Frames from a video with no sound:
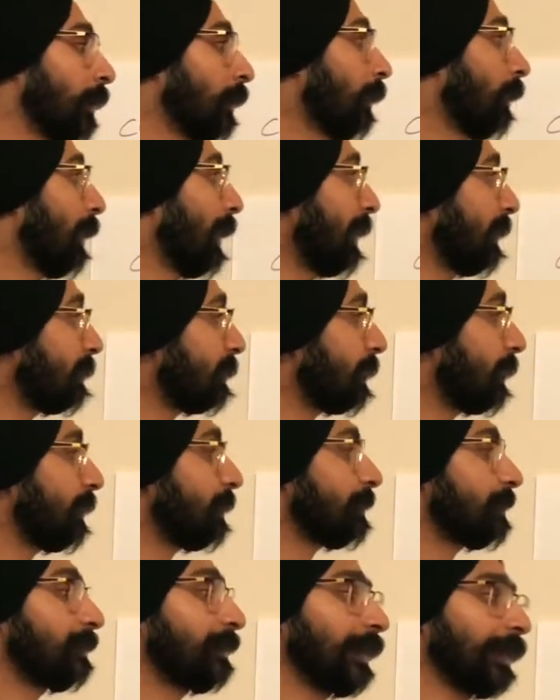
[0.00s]

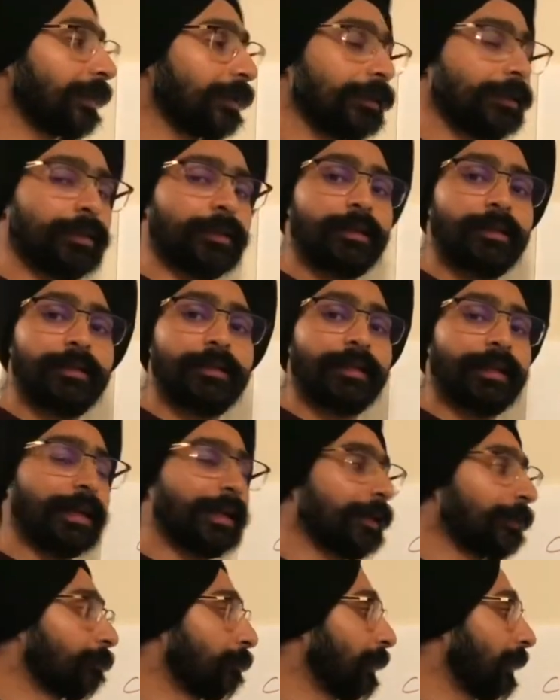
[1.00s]
NSAIDs, then
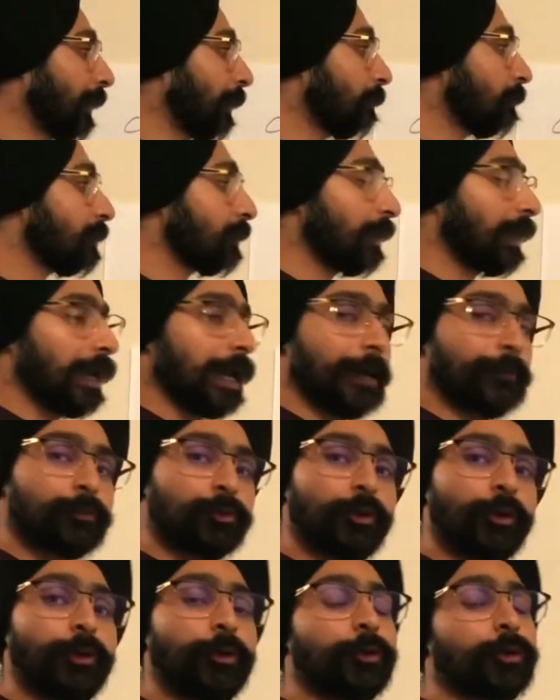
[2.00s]
it becomes
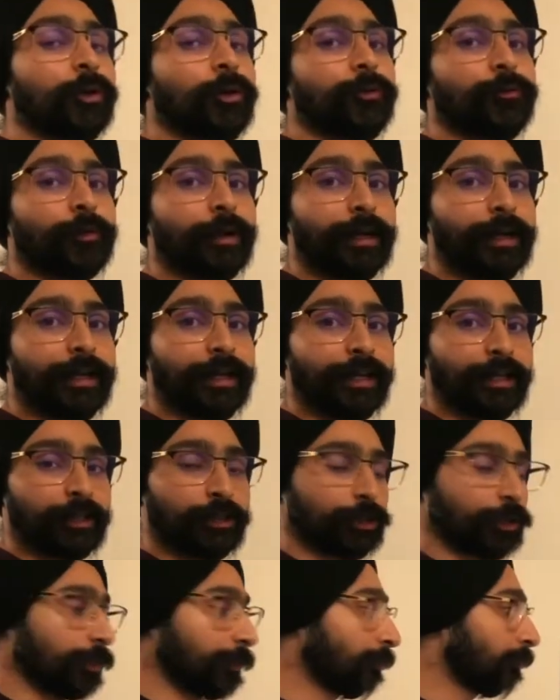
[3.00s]
absolute contraindication.
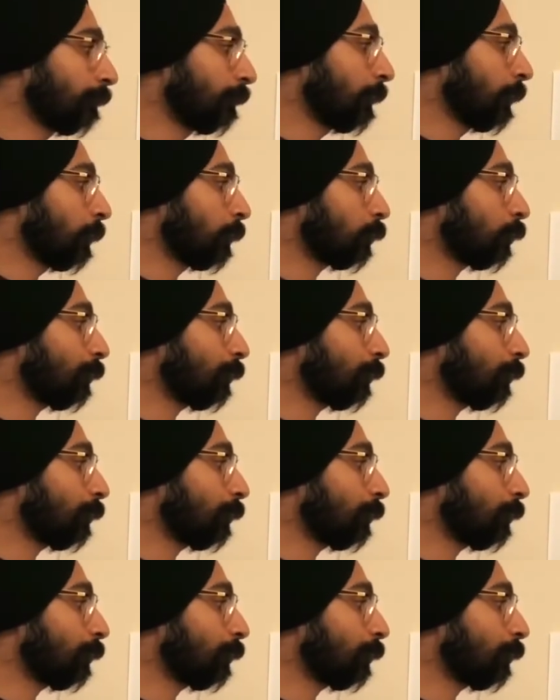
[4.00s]
So